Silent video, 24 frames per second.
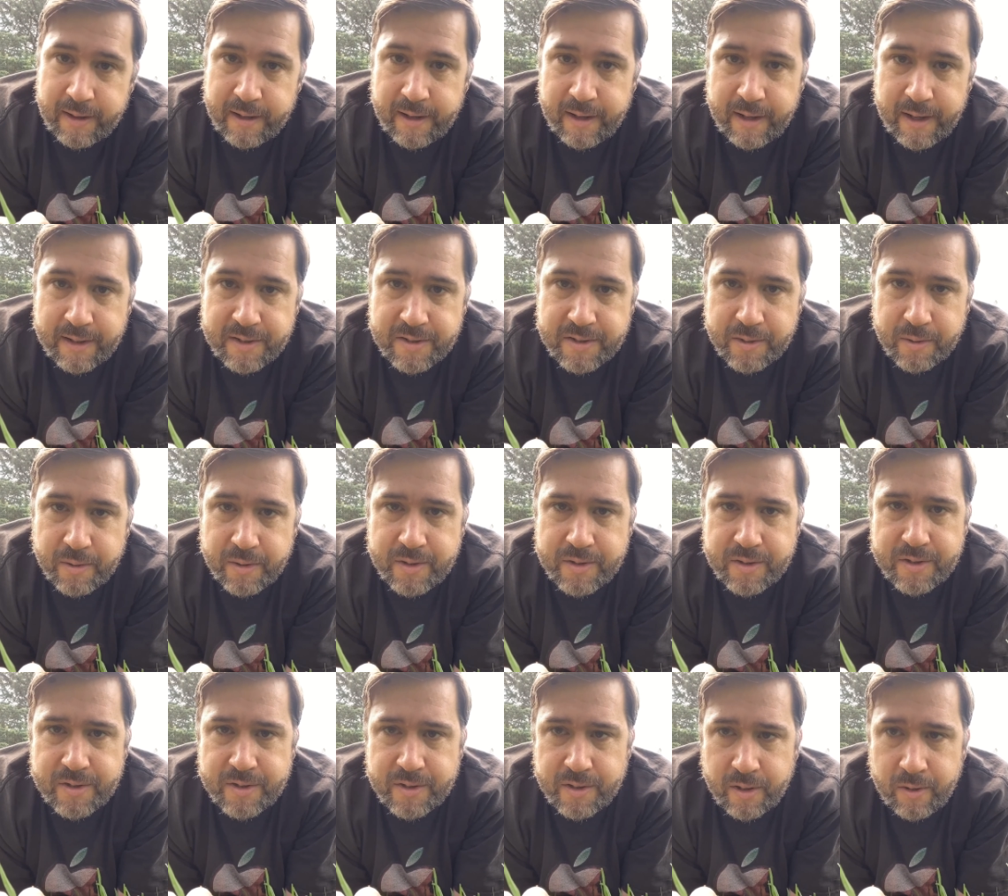And so
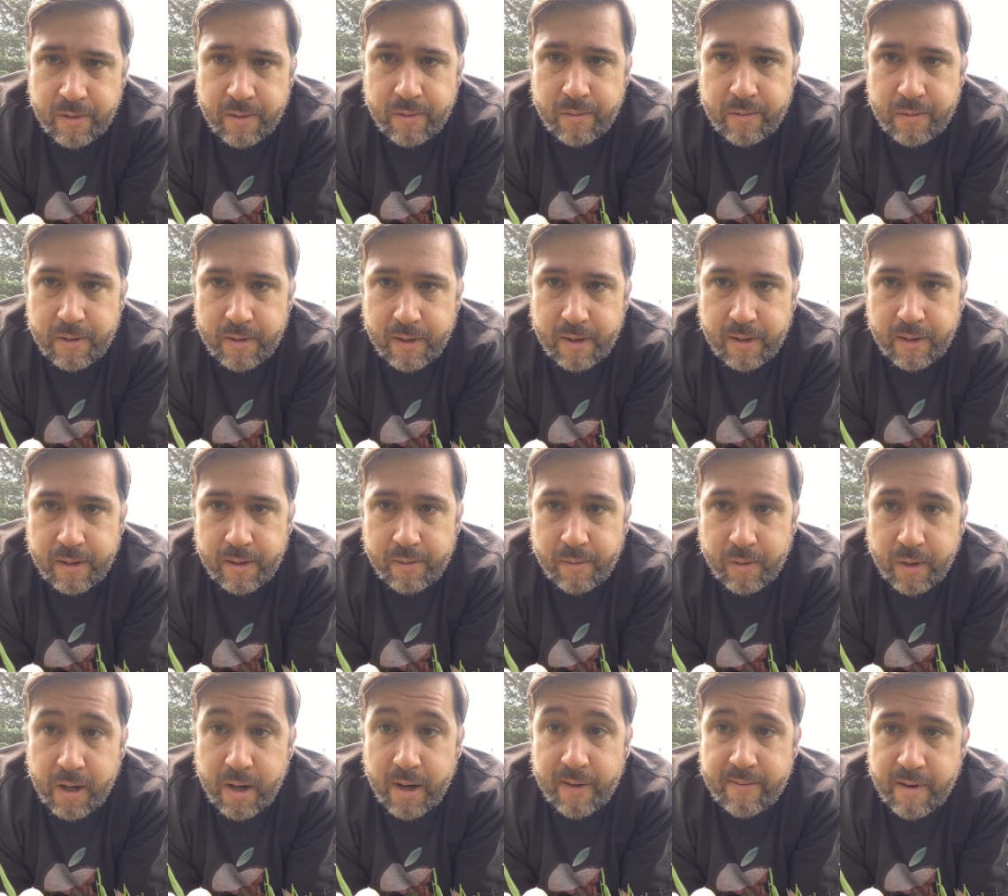it's a slow
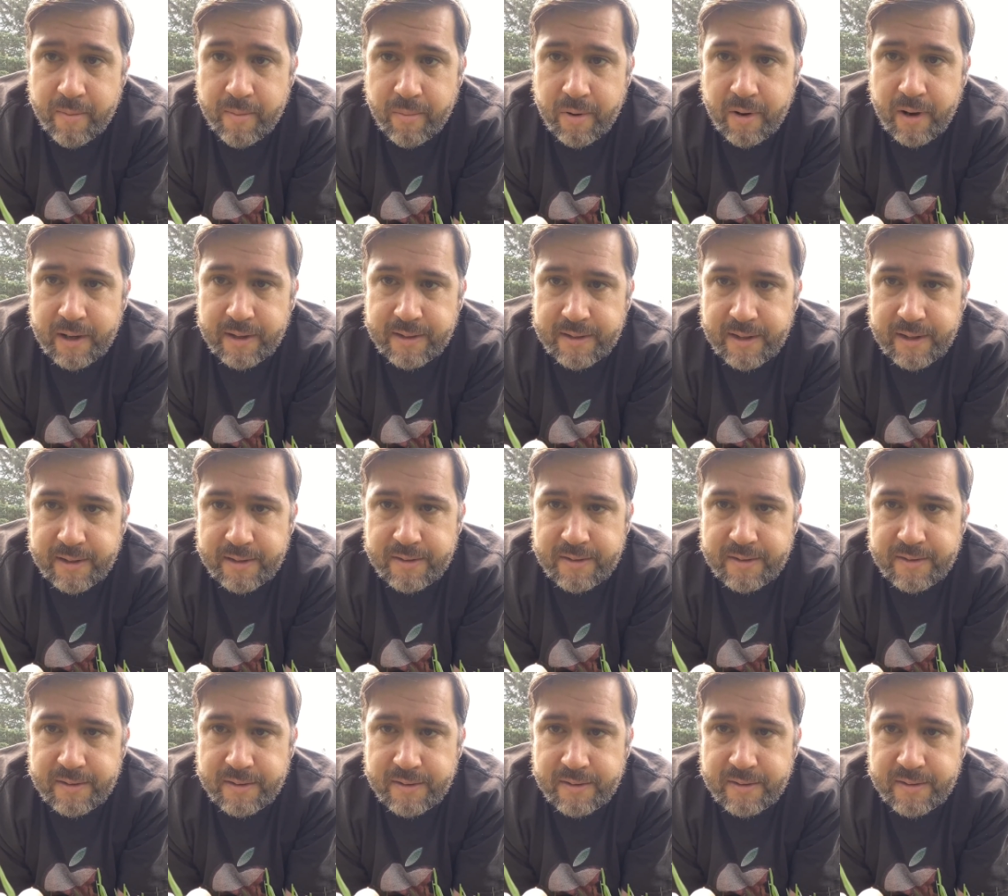recovery
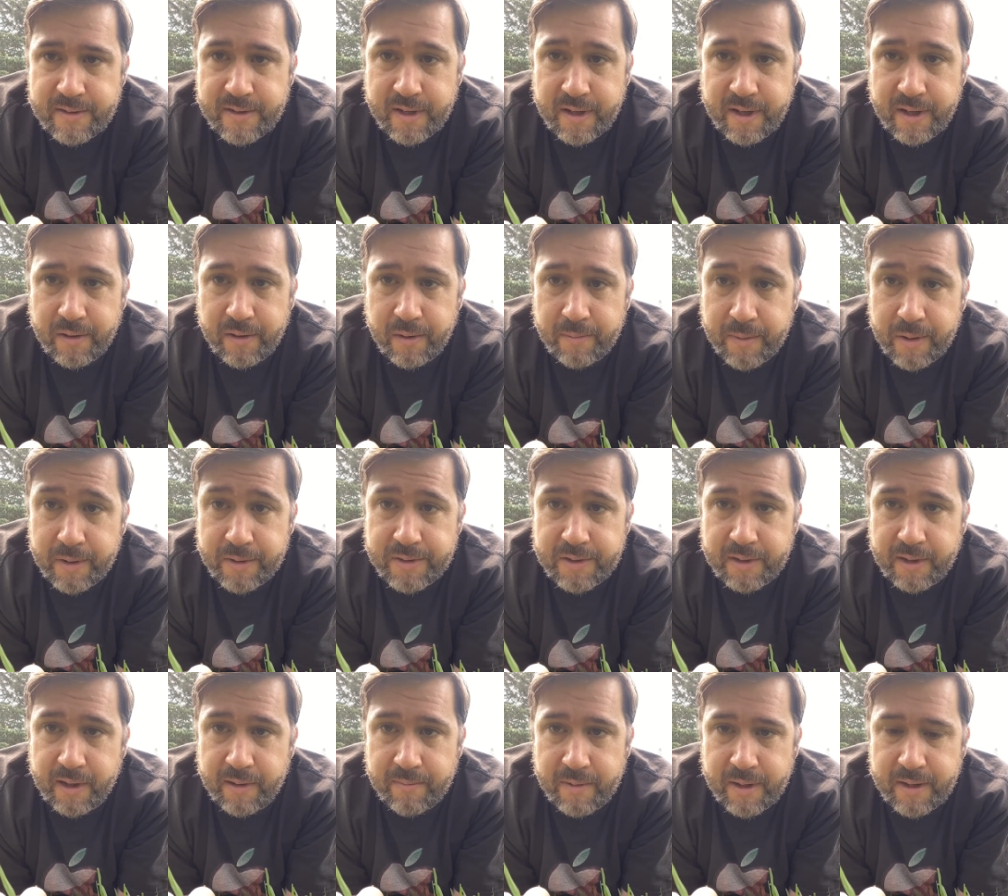process to heal
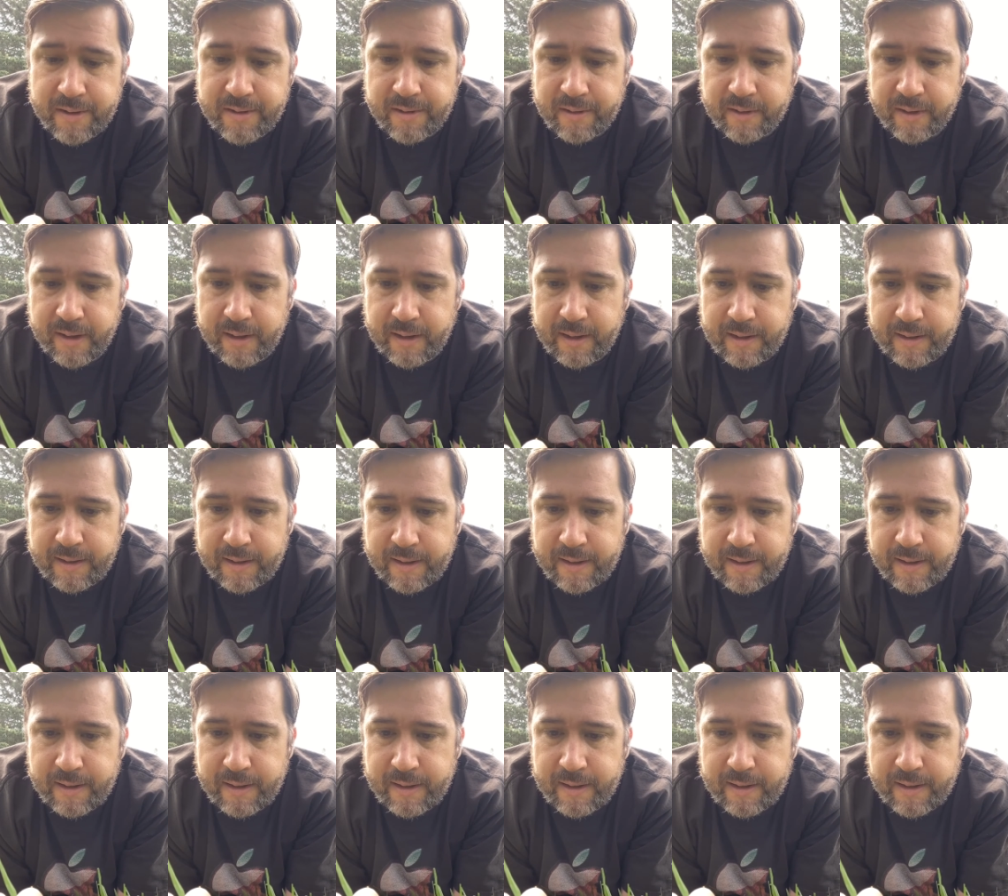emotionally and mentally.